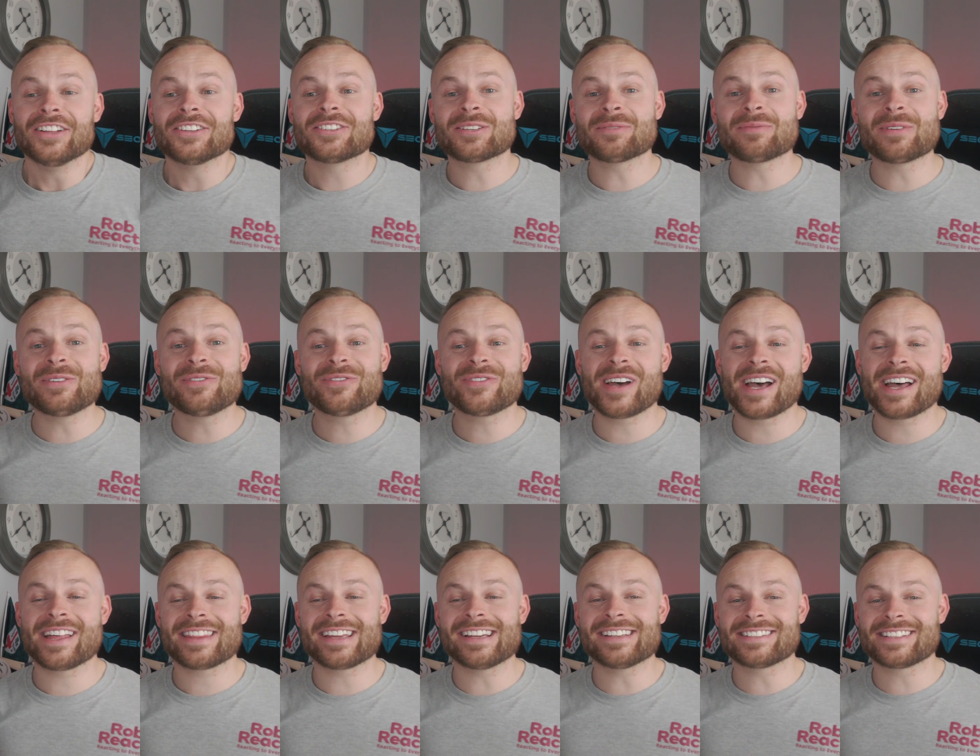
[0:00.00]
to be fair,
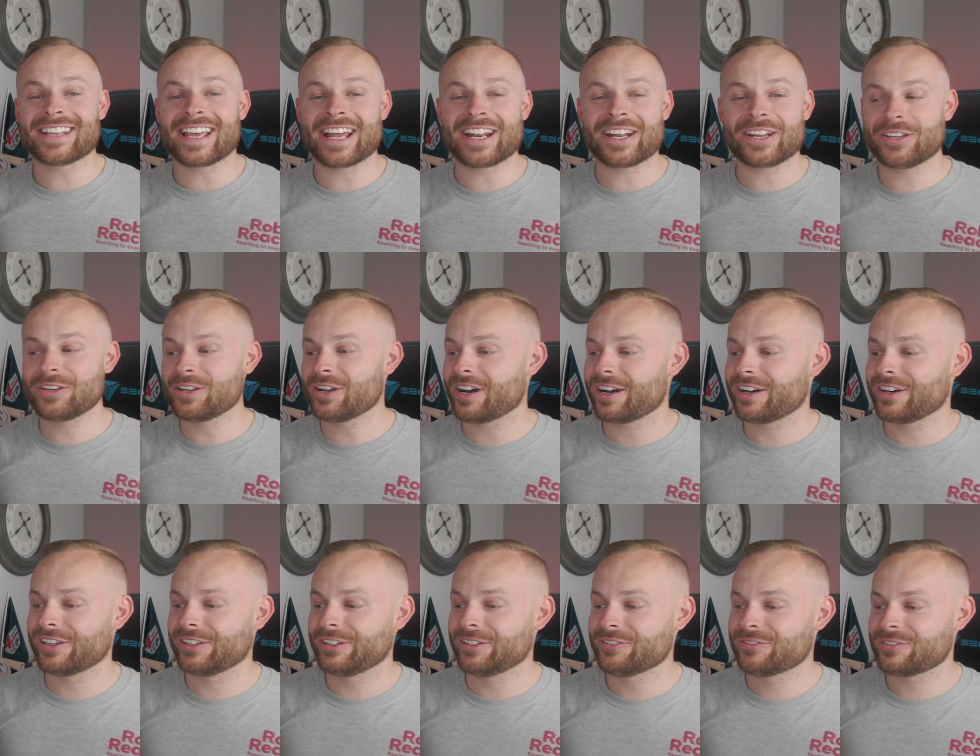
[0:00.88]
they're saying,
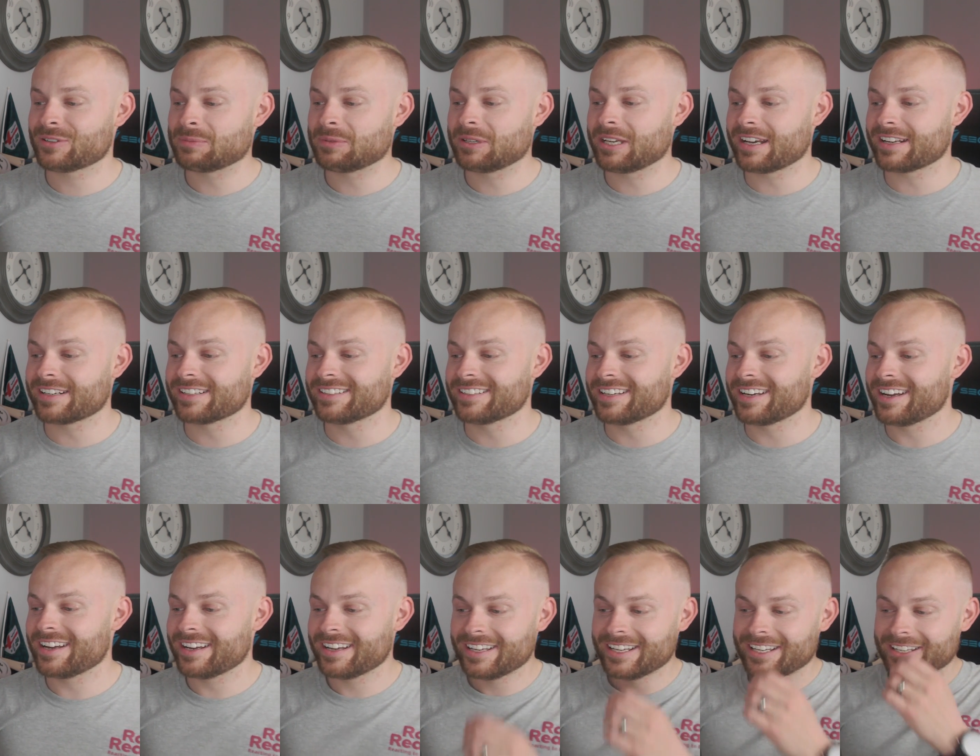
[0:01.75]
aren't you from
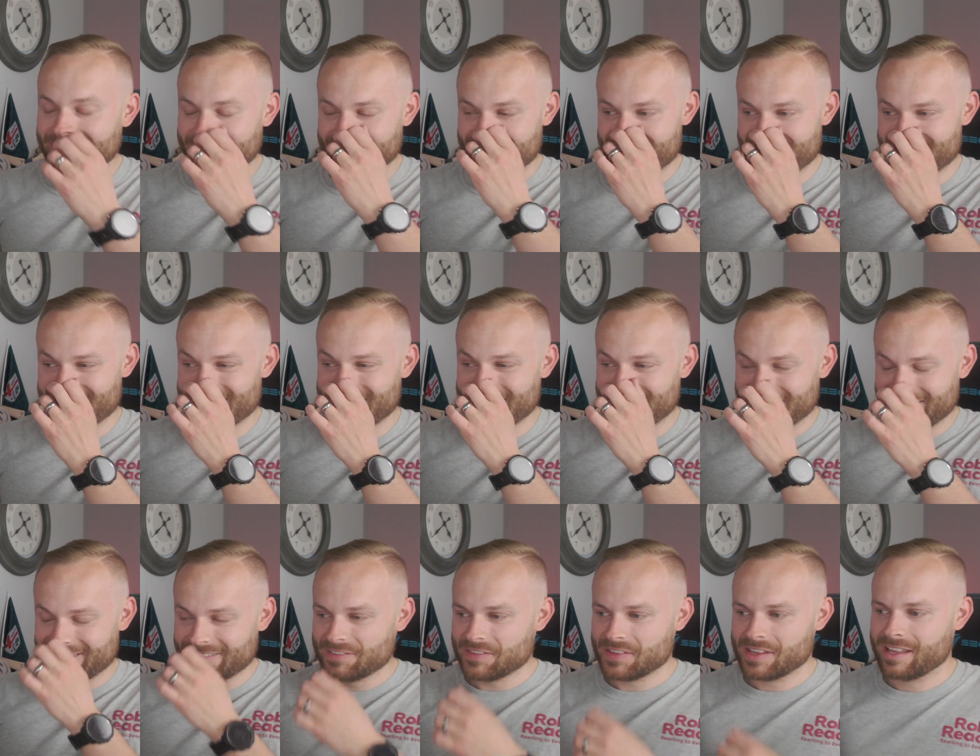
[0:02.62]
Gunnedah, right?
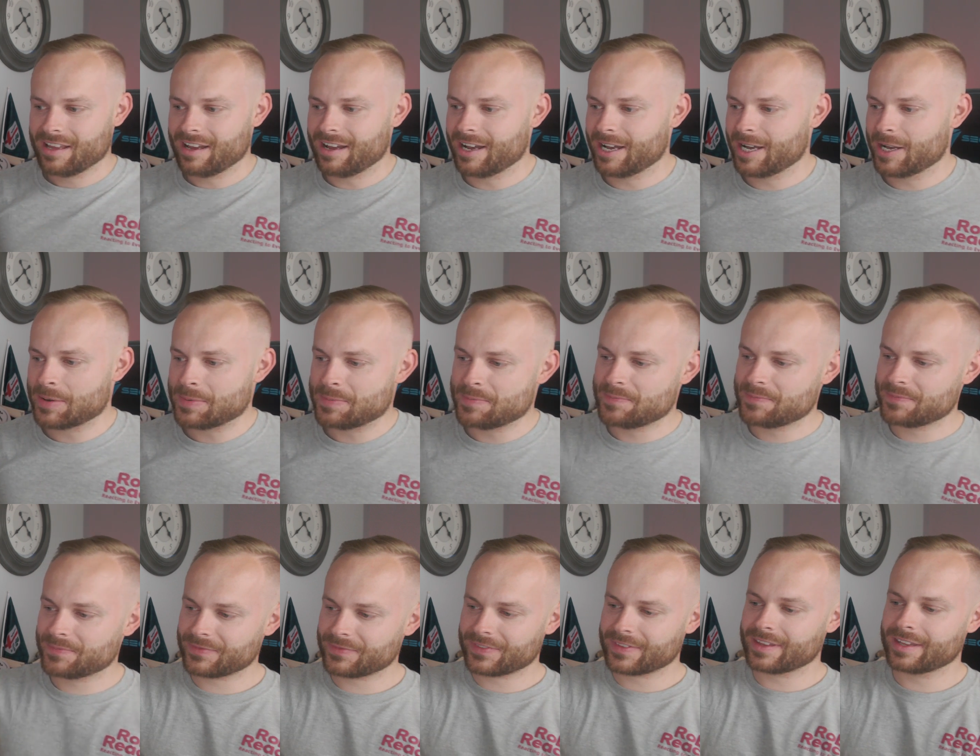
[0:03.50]
Um,
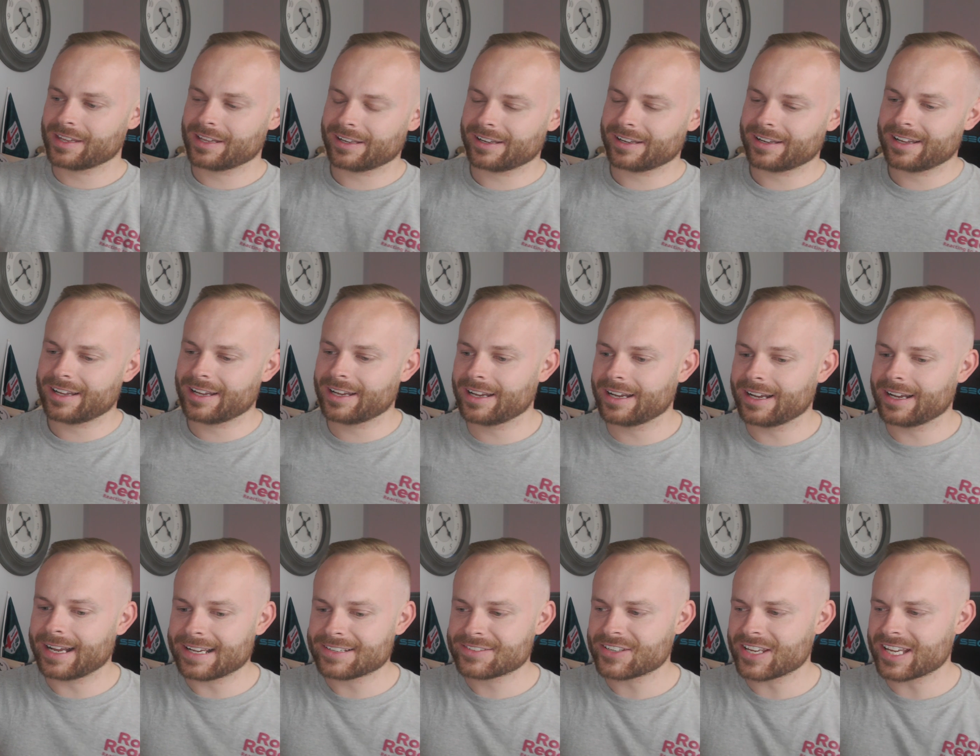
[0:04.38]

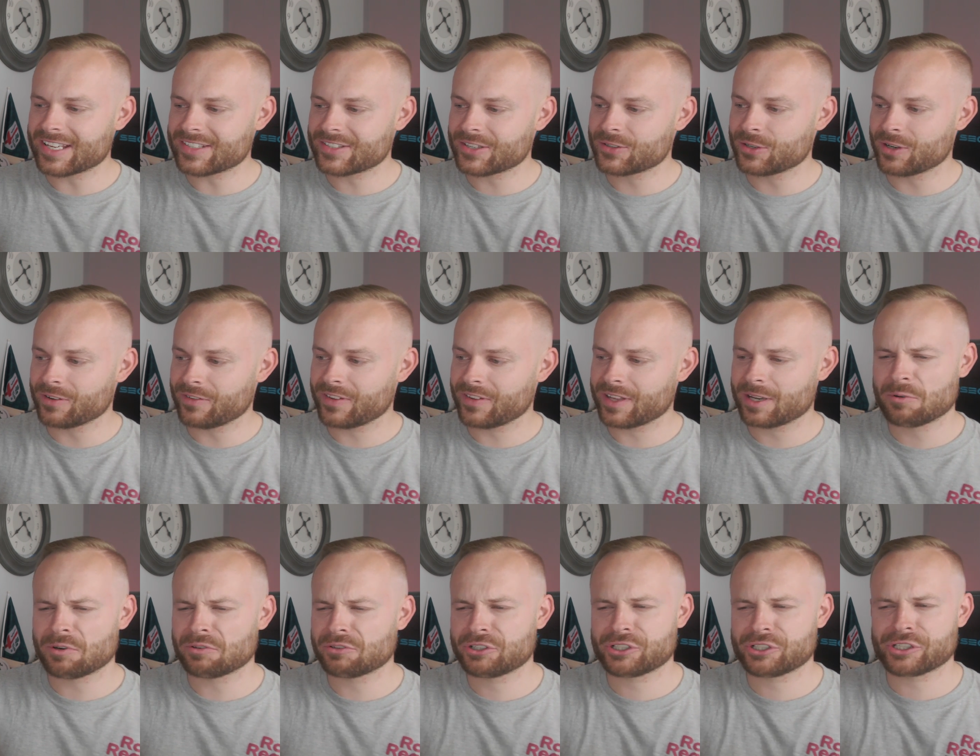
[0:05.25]
as, as a sort of thing,
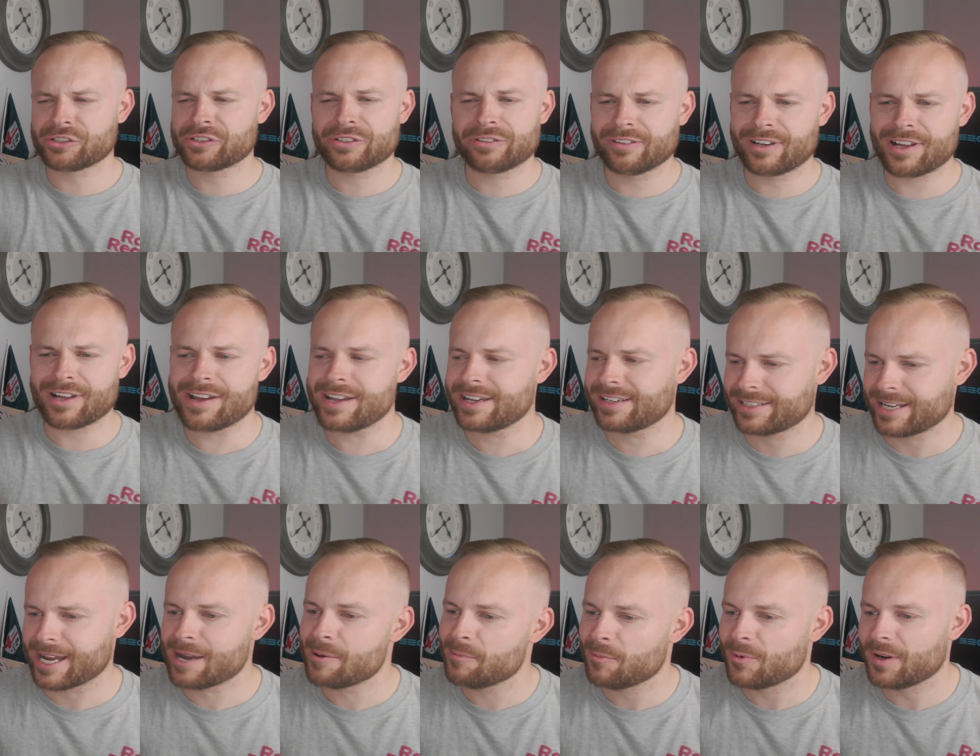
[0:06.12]
well, shouldn't you like
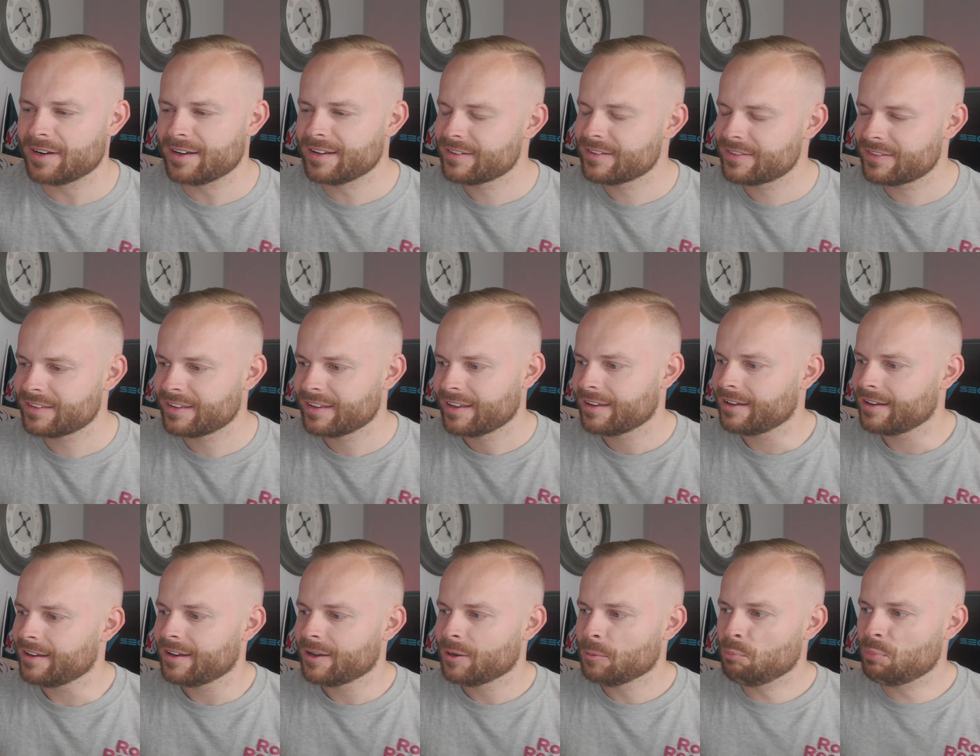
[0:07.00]
Tamworth?
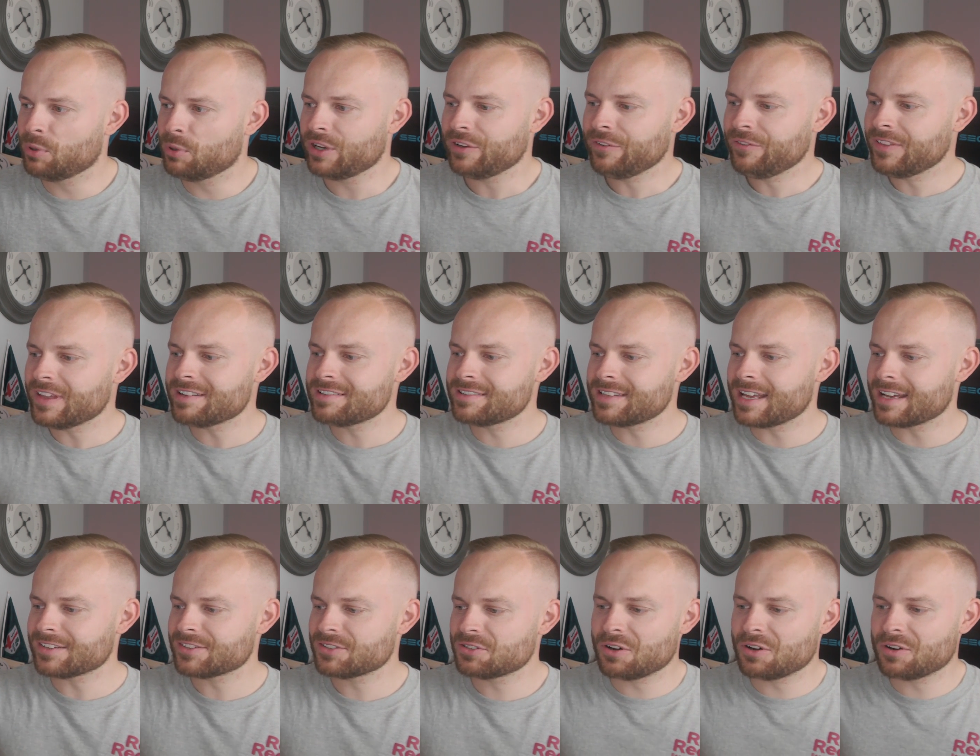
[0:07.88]
But if there's
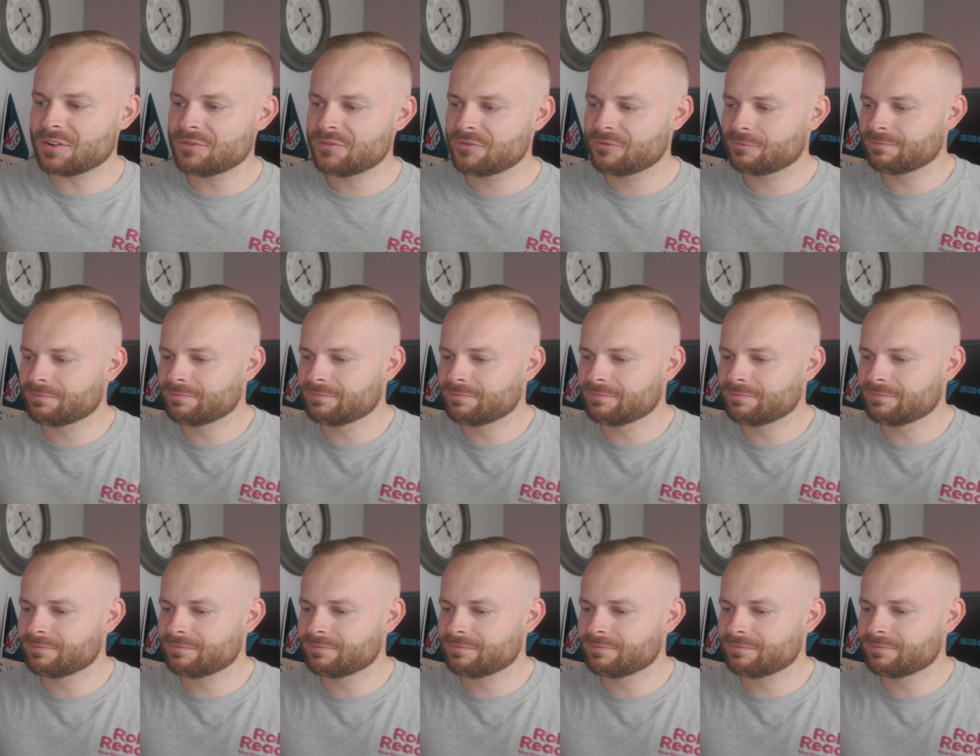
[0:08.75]
that sort of